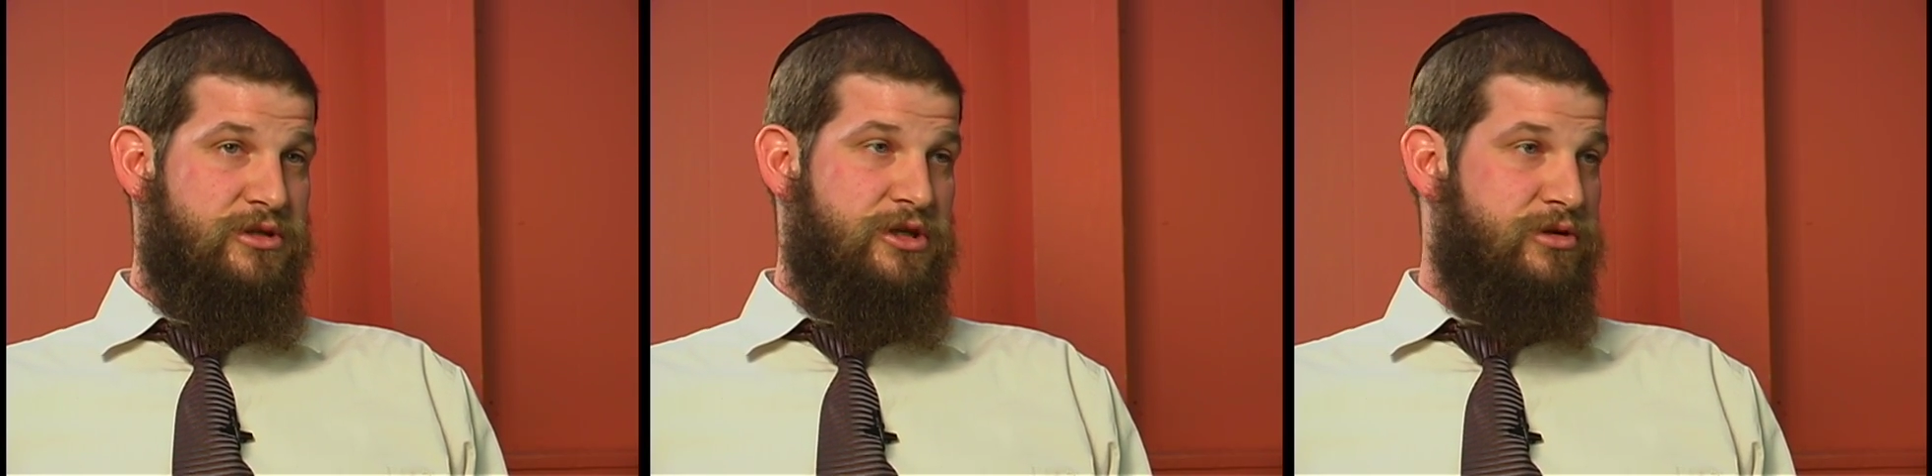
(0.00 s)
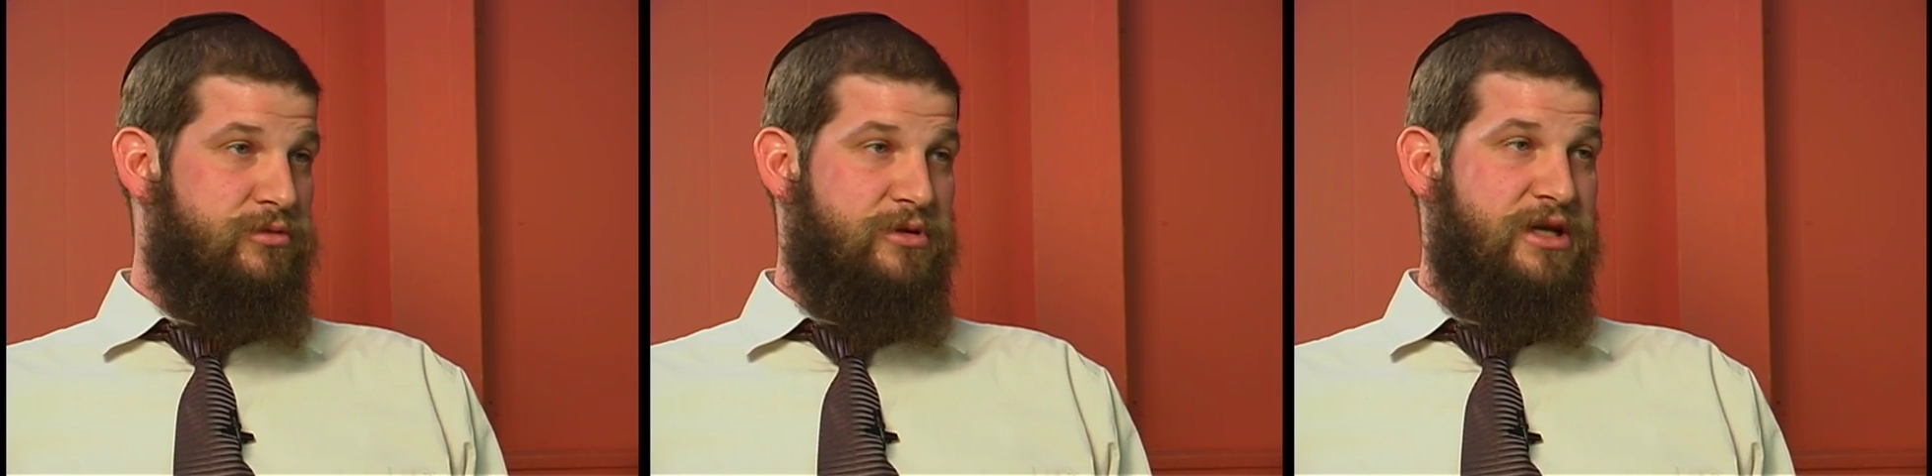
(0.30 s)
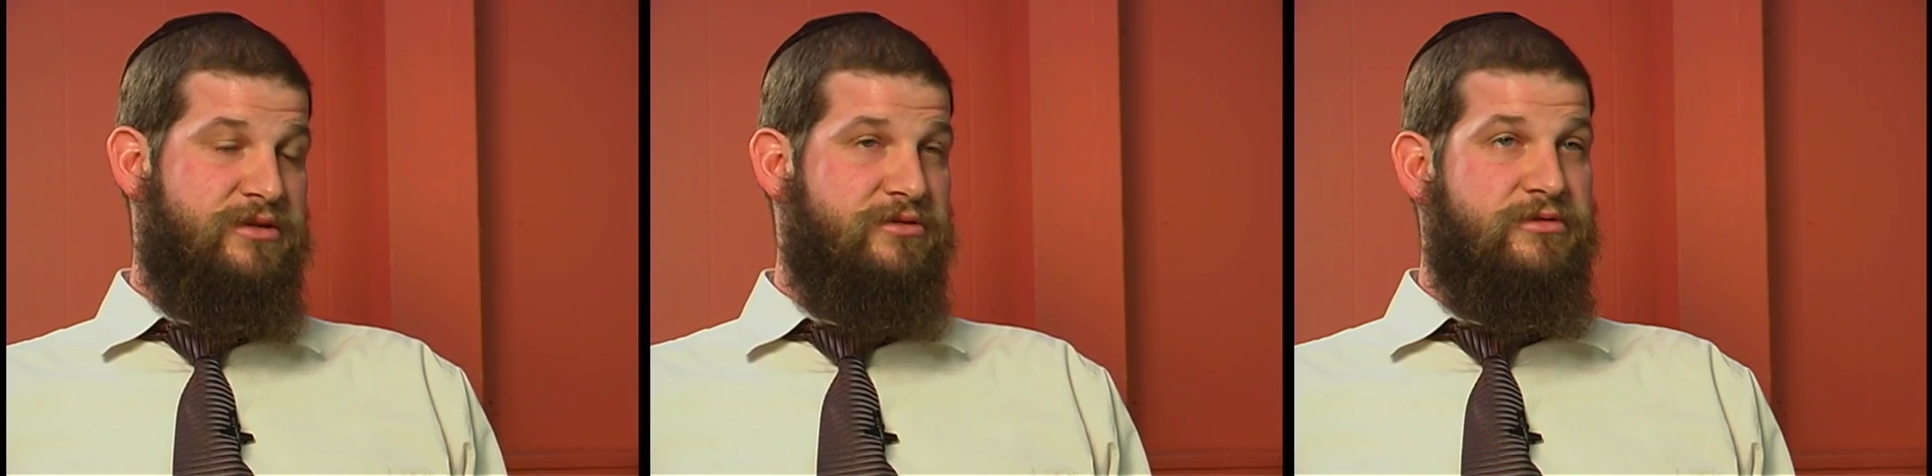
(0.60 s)
You know,
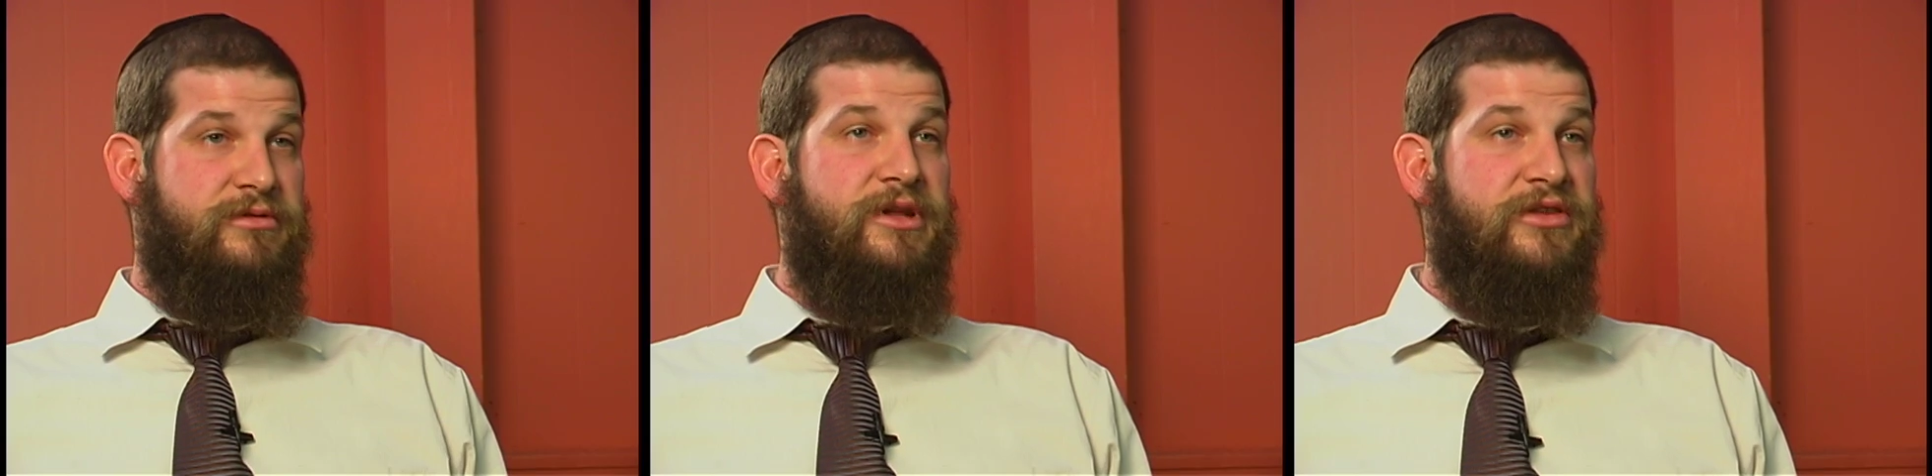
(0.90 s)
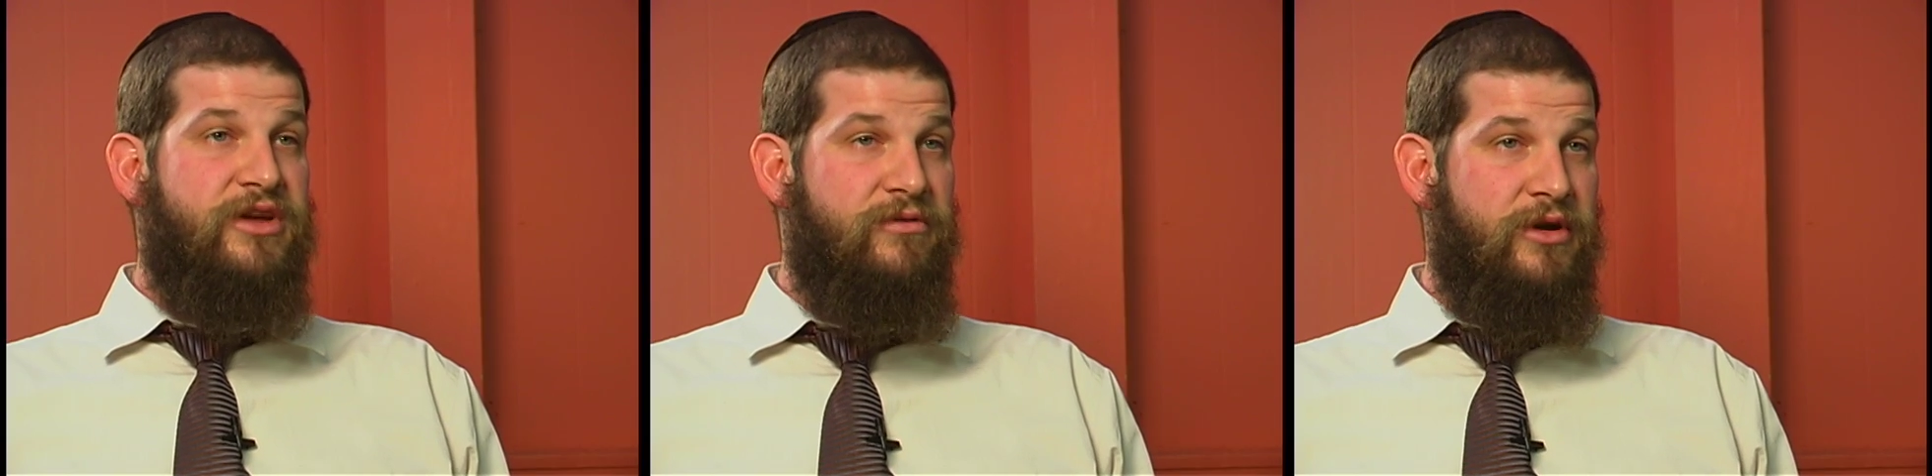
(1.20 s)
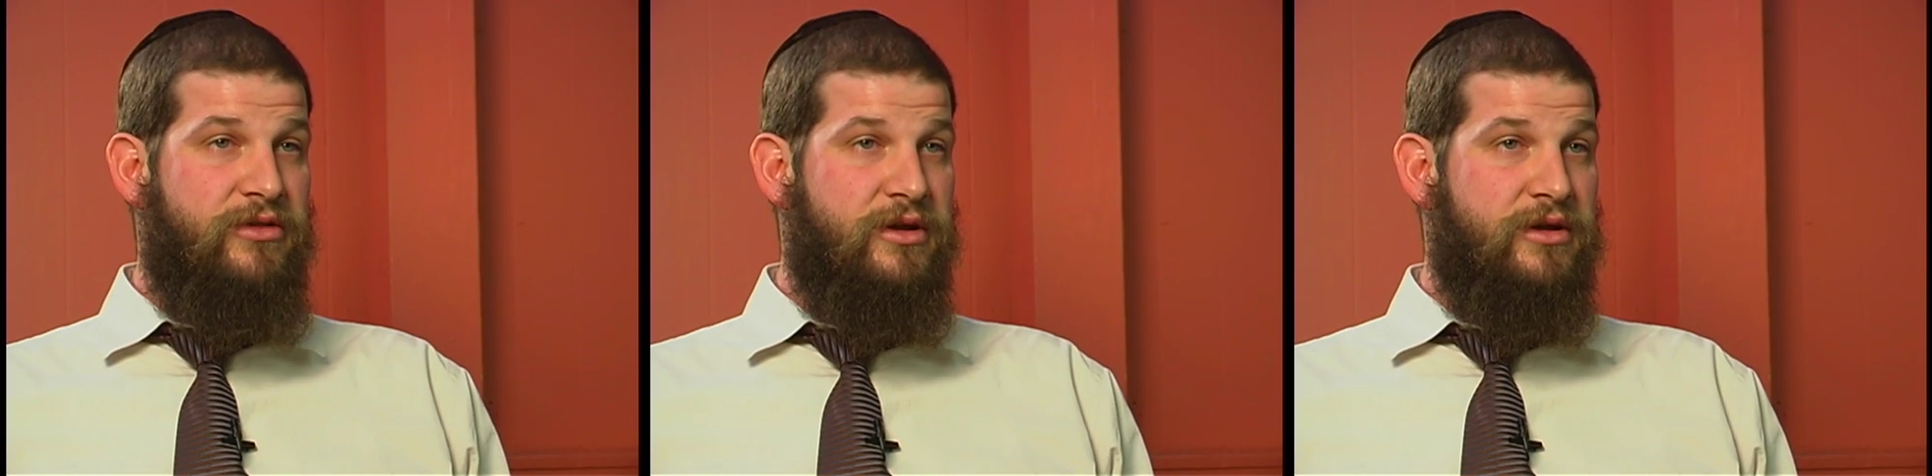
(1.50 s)
that's
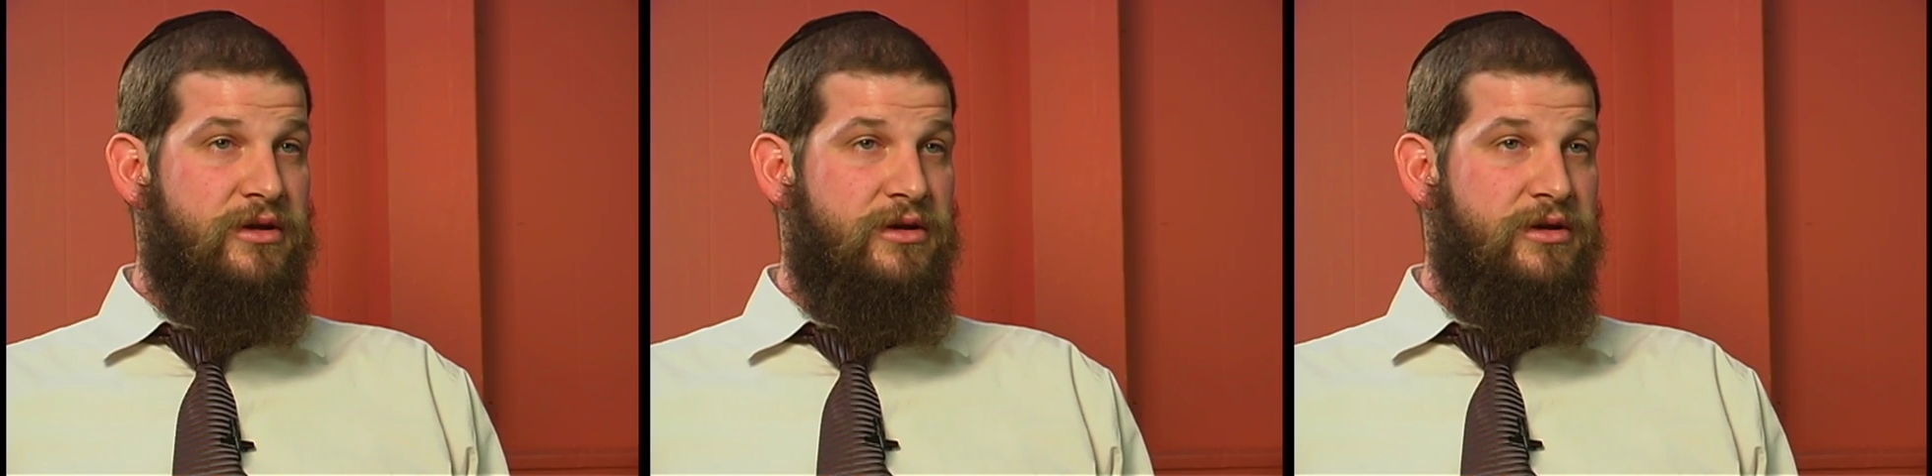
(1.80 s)
everything.